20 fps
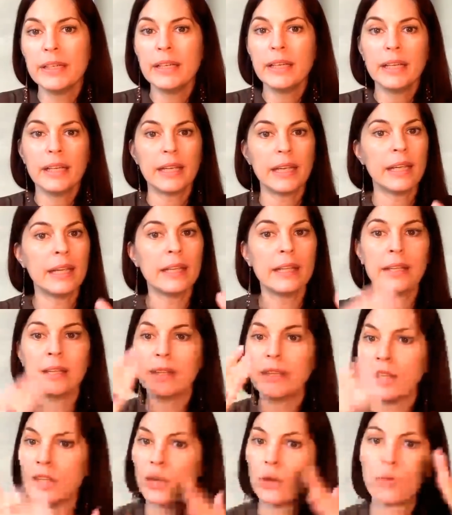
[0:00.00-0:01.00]
in,
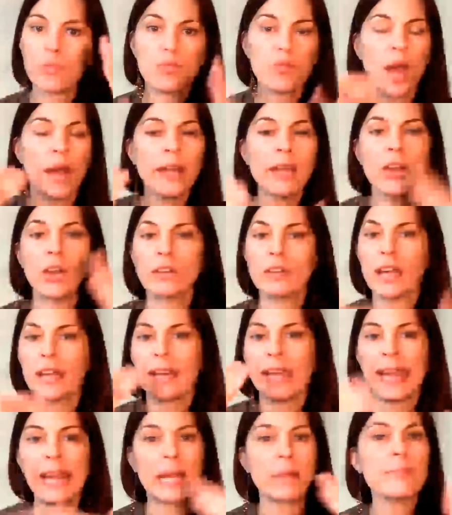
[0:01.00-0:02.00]
running on that
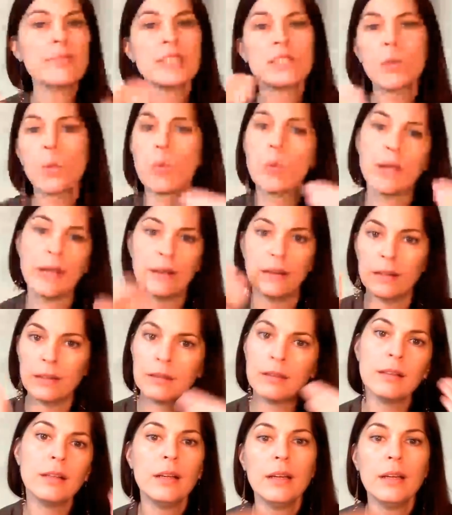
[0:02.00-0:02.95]
hamster wheel